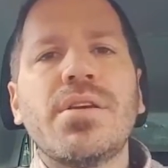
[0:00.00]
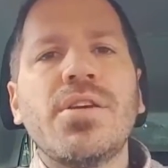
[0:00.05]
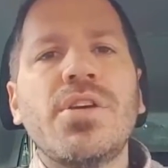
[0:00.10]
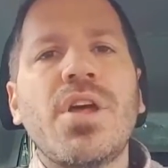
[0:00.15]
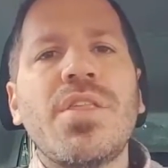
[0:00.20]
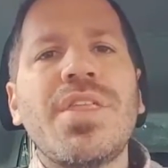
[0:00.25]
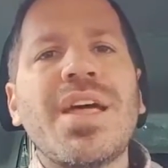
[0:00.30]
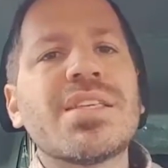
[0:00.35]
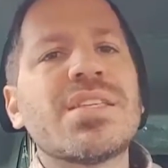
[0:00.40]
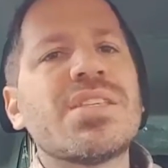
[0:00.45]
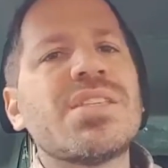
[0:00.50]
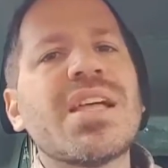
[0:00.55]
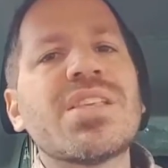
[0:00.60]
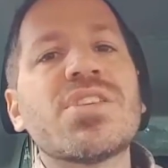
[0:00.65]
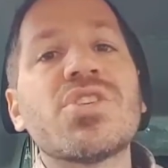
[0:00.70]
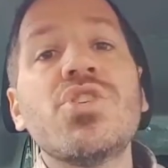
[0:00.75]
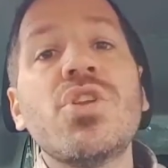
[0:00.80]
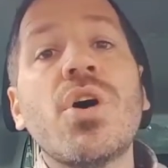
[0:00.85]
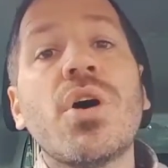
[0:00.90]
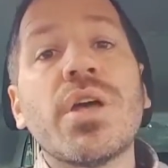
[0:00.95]

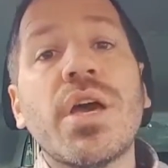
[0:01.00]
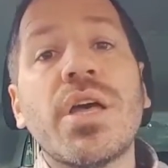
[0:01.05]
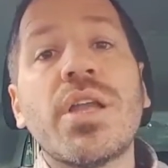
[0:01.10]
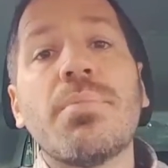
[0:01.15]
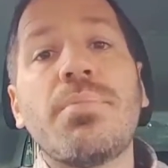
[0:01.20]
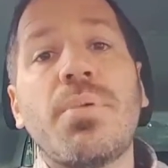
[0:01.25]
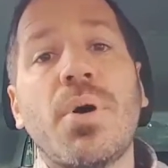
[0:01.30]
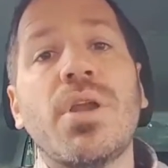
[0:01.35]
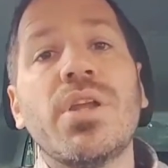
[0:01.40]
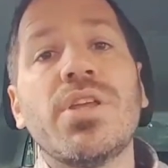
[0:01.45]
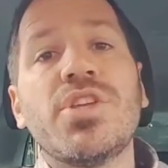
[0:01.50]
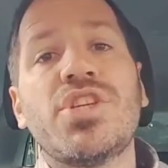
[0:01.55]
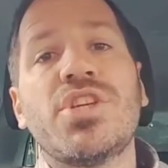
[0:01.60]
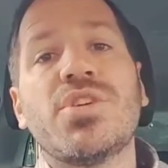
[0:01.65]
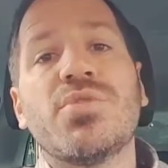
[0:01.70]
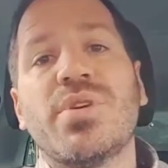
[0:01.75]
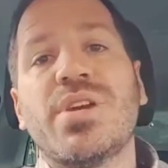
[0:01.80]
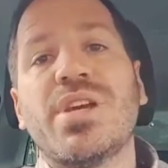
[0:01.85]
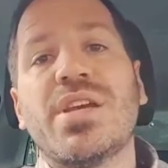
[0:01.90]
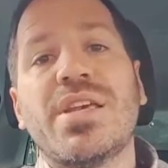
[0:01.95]
That's not an
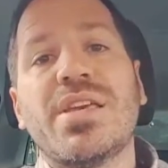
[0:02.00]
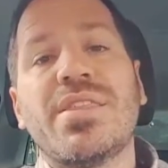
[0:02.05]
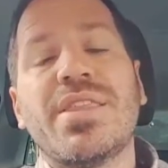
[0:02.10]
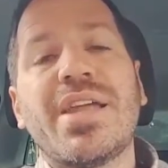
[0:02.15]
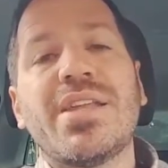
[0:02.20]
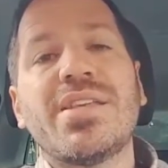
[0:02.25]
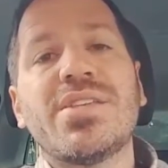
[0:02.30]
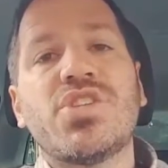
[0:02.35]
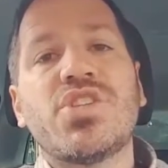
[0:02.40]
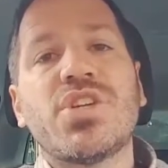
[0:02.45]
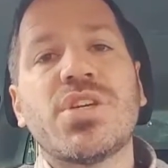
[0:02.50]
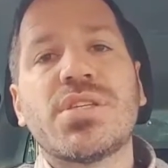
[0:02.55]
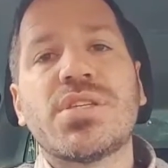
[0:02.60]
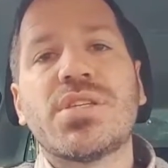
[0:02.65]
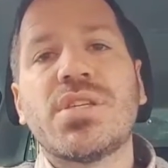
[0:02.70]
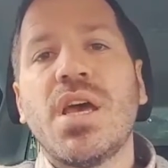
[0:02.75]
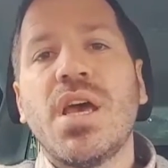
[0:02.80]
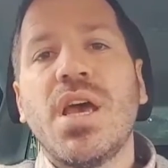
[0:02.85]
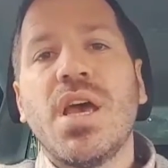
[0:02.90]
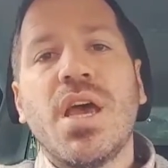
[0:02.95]
apology, really. That is
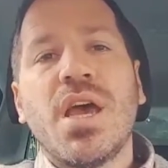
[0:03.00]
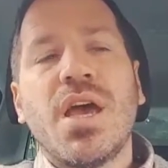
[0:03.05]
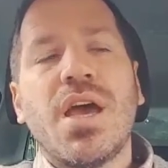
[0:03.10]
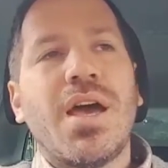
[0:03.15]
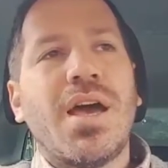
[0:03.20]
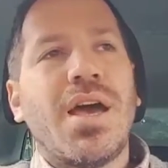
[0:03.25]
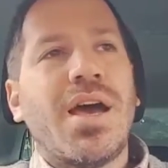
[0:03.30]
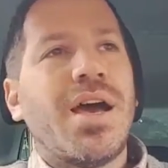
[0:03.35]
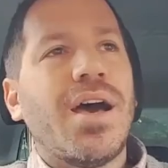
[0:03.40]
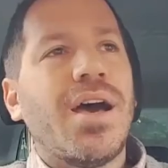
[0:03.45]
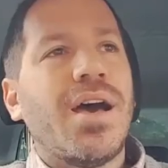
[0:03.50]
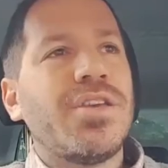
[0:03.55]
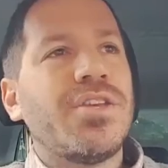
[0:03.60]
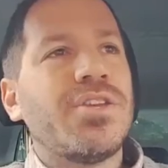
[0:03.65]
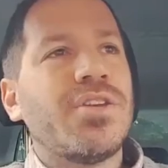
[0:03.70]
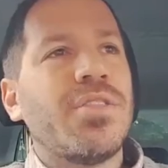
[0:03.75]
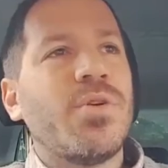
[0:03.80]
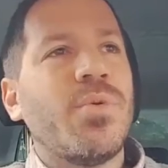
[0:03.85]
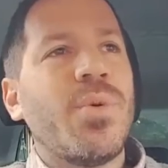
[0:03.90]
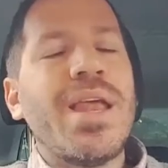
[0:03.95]
just,
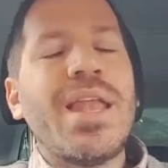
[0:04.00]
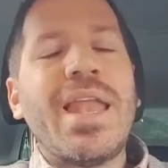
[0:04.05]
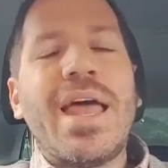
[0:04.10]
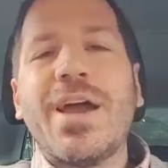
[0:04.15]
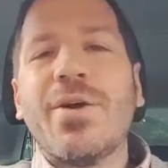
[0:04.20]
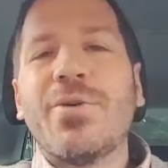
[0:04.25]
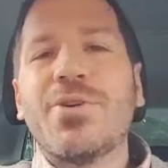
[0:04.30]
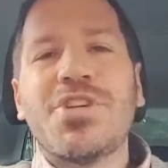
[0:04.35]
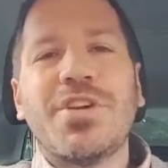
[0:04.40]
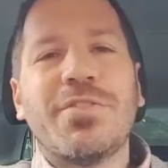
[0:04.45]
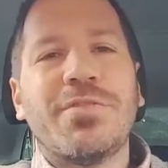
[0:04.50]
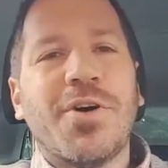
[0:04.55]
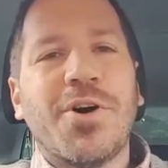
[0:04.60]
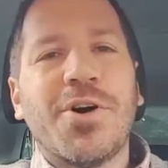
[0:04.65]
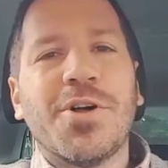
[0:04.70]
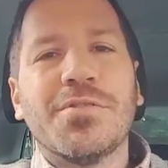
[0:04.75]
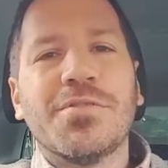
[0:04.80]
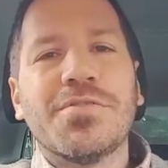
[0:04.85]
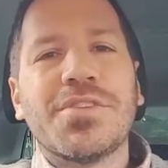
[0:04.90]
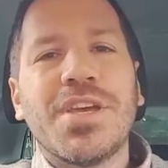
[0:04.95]
the way language
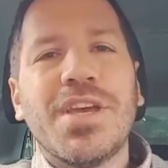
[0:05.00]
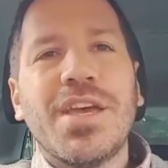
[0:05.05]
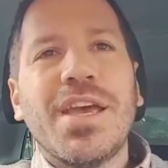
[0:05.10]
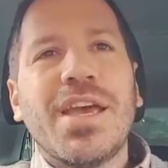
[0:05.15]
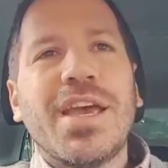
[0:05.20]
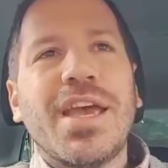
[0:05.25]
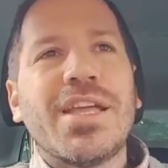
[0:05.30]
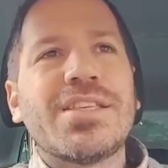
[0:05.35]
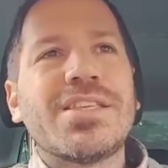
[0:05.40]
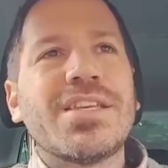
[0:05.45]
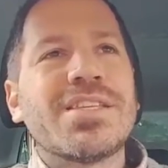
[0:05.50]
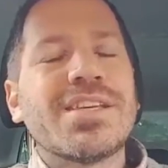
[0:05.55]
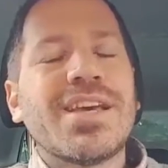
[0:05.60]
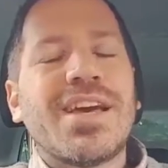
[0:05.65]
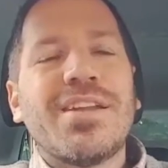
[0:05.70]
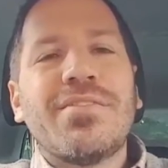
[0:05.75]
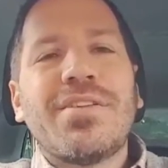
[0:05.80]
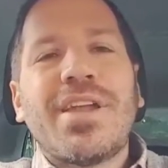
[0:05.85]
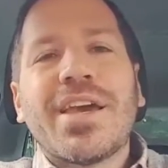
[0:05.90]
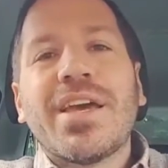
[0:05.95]
evolves, it's
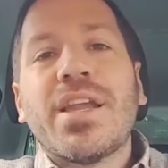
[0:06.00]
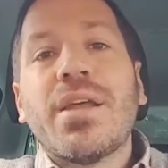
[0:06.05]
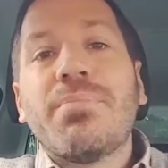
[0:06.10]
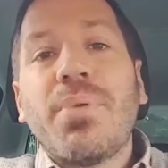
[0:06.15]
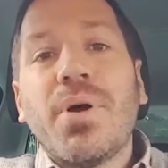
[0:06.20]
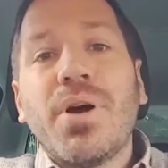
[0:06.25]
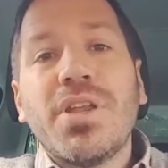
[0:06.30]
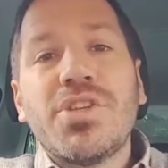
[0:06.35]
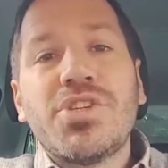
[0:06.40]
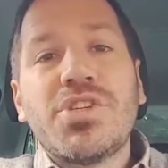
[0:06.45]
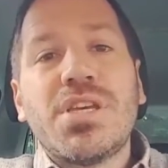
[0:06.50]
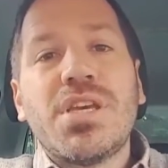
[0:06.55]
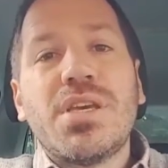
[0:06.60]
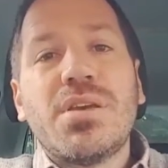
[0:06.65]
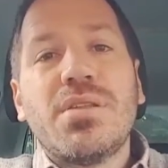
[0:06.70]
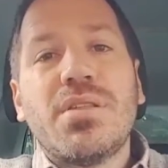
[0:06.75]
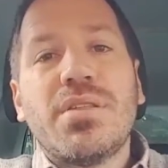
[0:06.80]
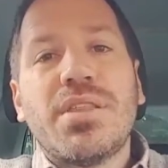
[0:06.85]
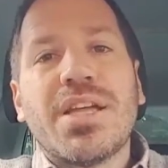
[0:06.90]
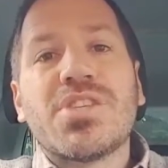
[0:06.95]
kind of like an
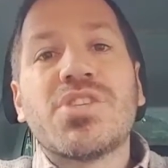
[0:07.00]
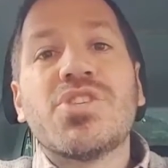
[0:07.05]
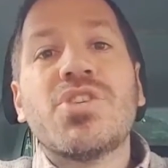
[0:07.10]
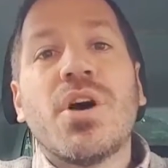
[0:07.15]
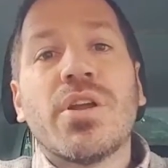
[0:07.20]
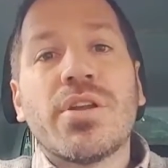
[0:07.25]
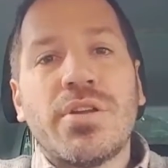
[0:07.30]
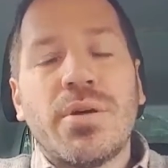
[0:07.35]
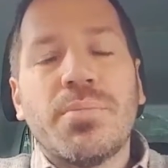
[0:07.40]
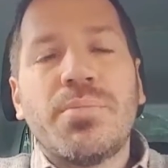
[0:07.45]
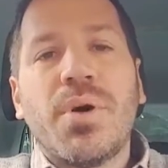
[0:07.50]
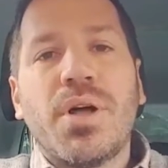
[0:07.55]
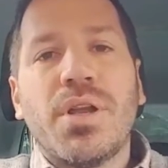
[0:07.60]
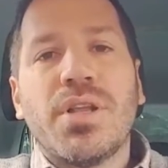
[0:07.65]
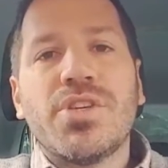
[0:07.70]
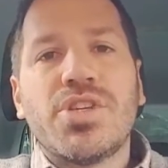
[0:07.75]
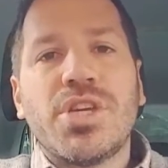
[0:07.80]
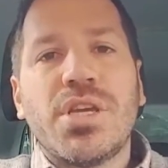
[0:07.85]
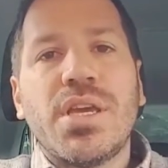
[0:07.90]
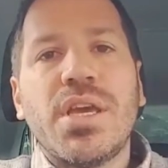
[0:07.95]
apology that's not an
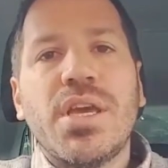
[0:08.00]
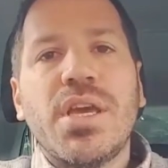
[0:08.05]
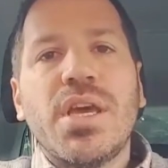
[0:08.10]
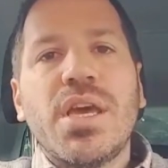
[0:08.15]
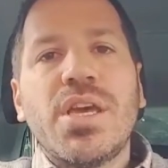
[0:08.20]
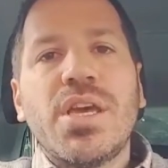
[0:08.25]
apology.